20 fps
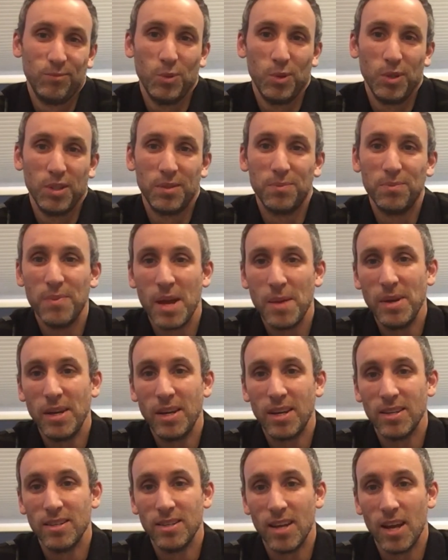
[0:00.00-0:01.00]
would maybe
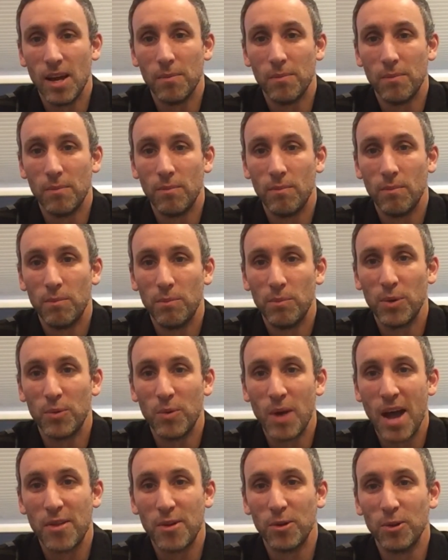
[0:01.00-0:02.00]
condemn, but
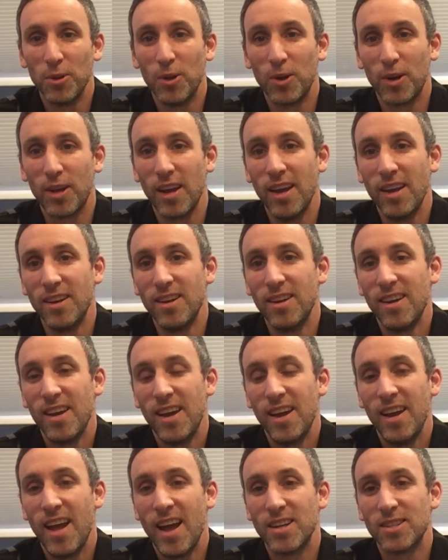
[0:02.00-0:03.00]
rather look and
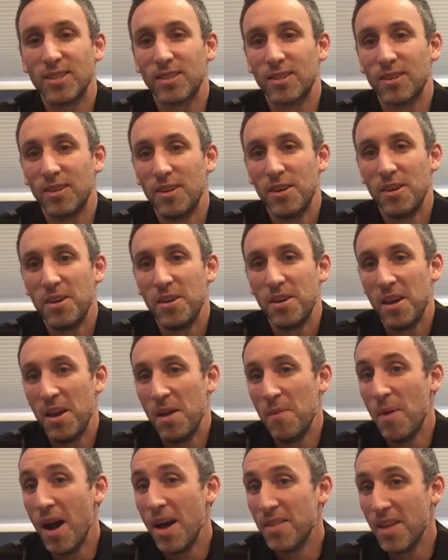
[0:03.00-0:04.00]
ask,
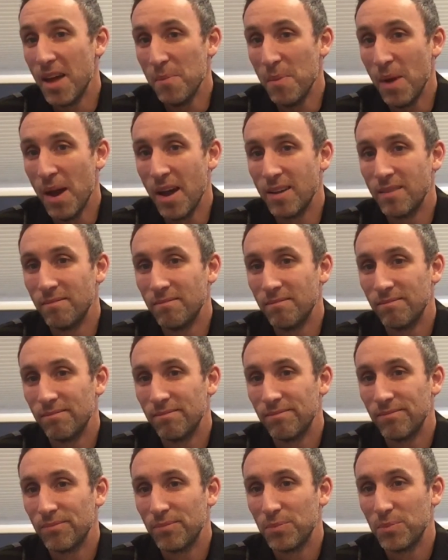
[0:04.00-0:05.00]
am I that man?
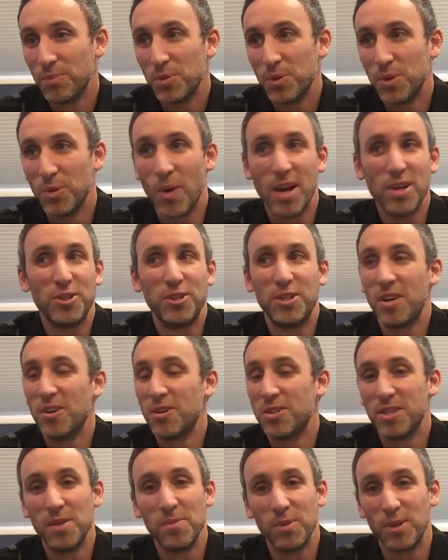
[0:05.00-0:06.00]
Do I
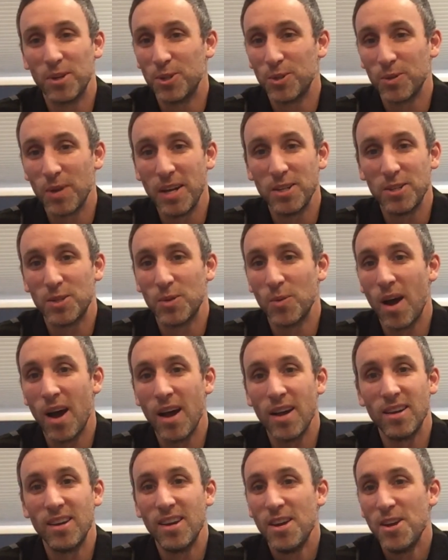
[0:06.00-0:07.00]
share similar traits? Do
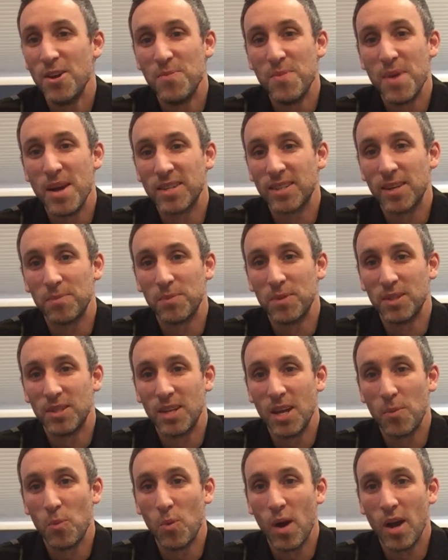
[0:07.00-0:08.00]
I mess up the
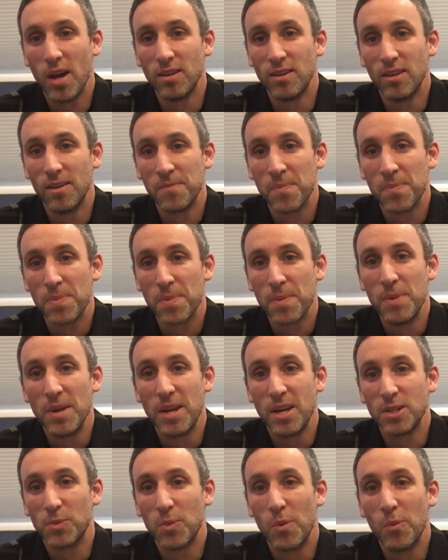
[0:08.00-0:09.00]
same way?
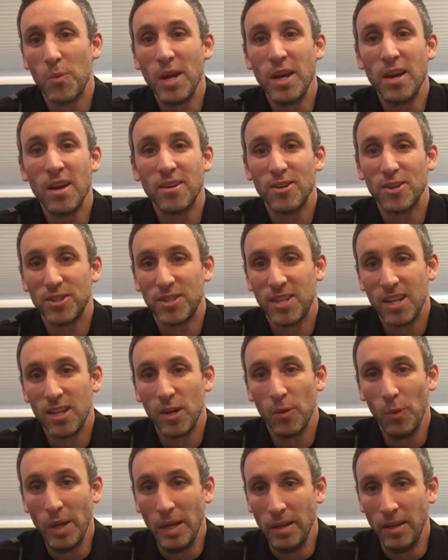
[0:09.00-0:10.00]
Because when we understand
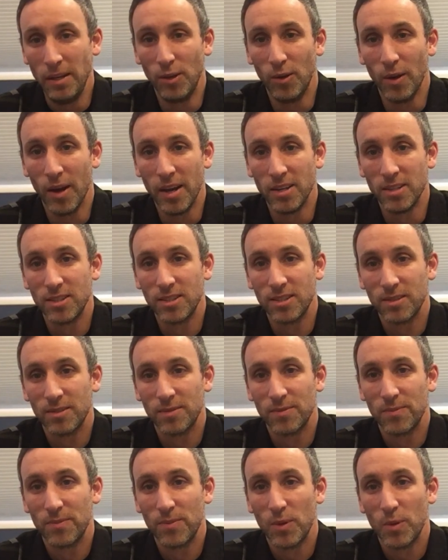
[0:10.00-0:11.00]
that we need grace,
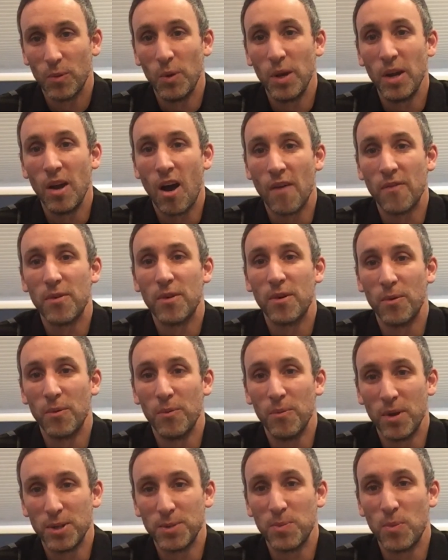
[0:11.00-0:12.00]
we often are
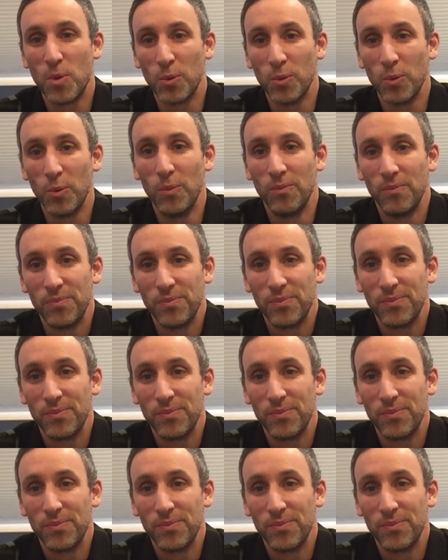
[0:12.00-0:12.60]
much more